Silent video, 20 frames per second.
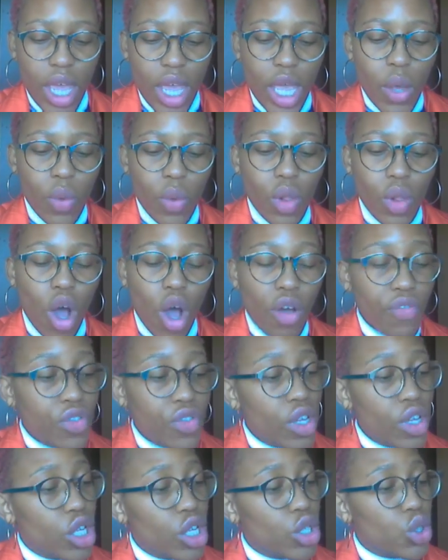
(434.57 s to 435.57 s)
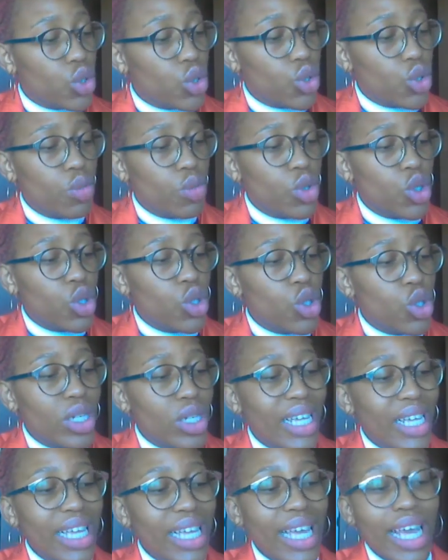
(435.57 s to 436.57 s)
He will often assume you should
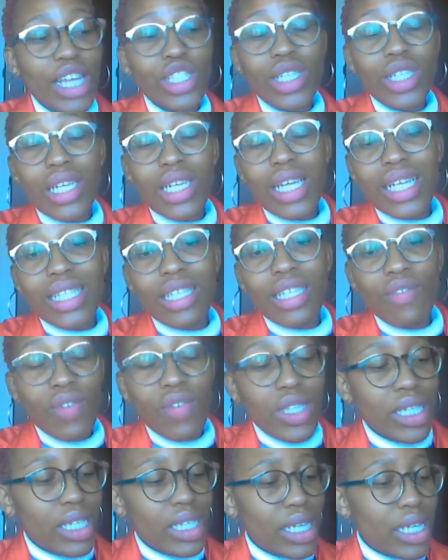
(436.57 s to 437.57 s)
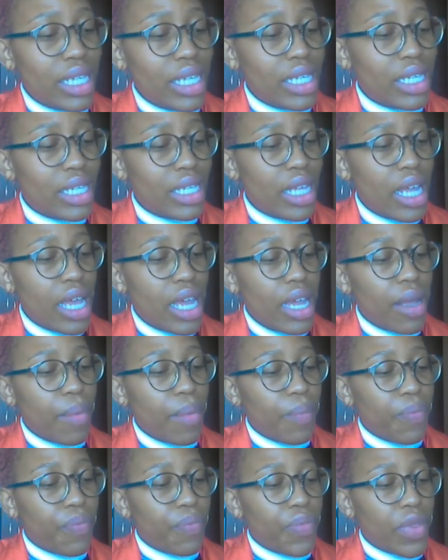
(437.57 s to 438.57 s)
engage in activities
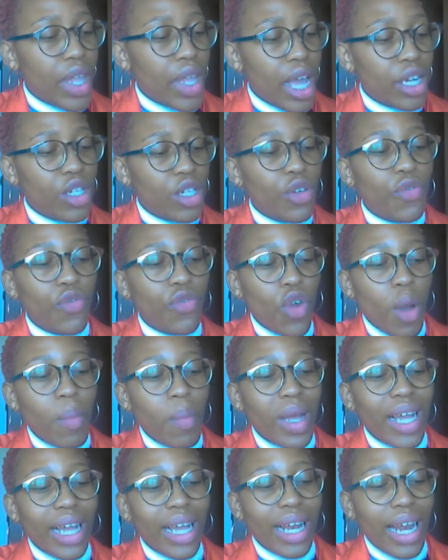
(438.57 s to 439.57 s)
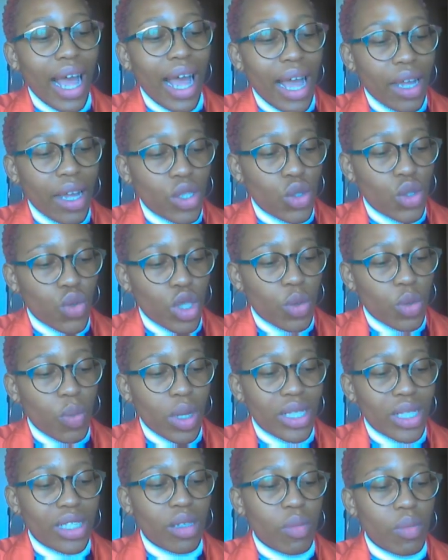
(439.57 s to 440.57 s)
that, from a client
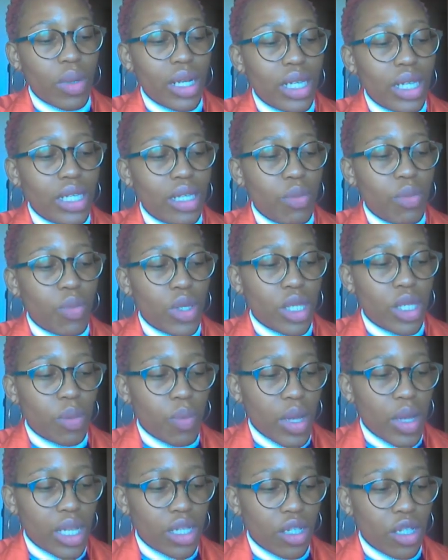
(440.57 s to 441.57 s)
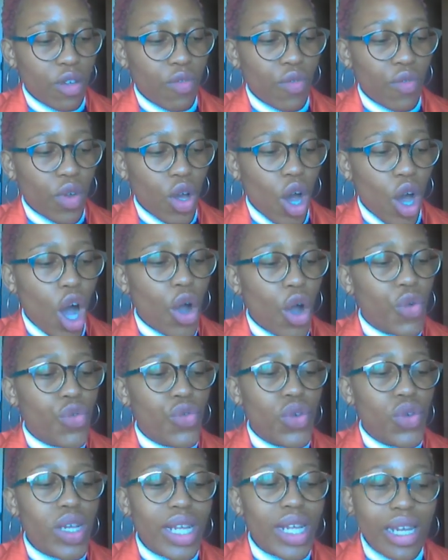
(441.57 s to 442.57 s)
responsibility perspective, are
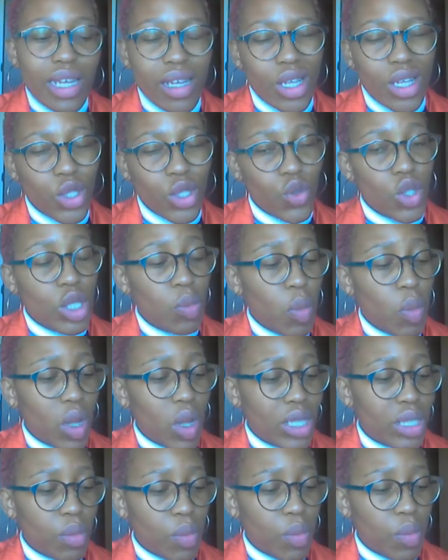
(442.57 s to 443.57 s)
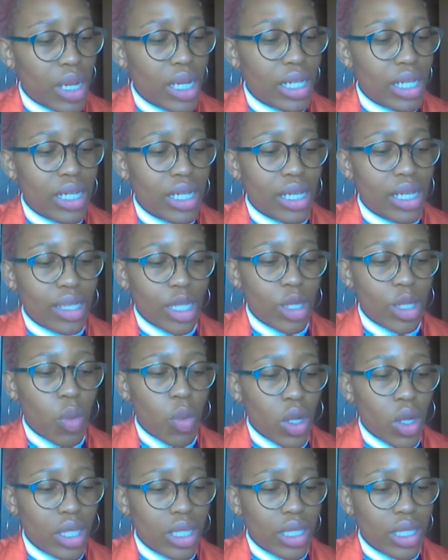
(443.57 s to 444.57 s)
really his responsibility as a
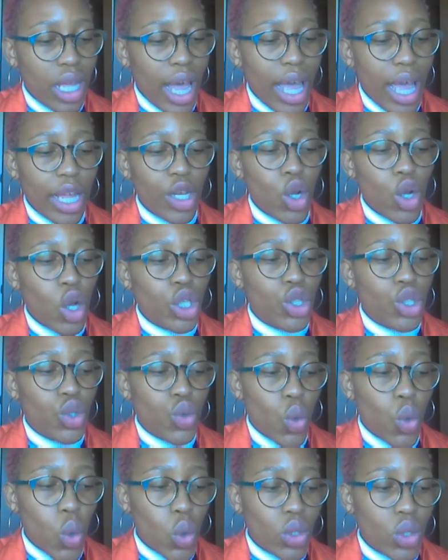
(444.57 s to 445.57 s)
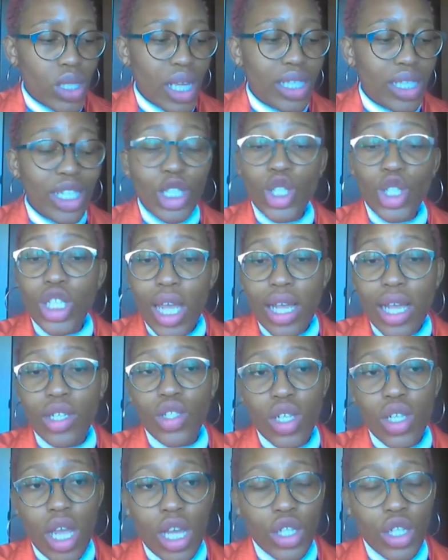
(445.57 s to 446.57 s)
sponsor and not yours as a
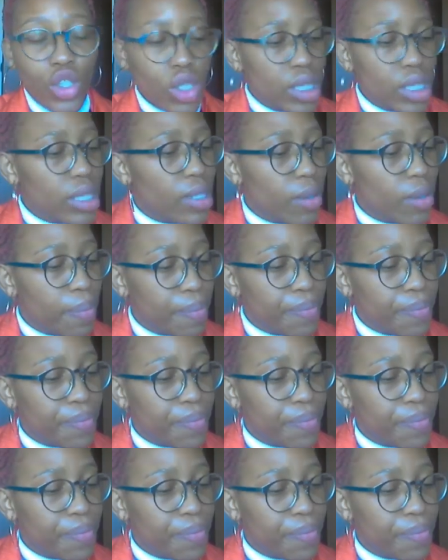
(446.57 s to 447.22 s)
change agent.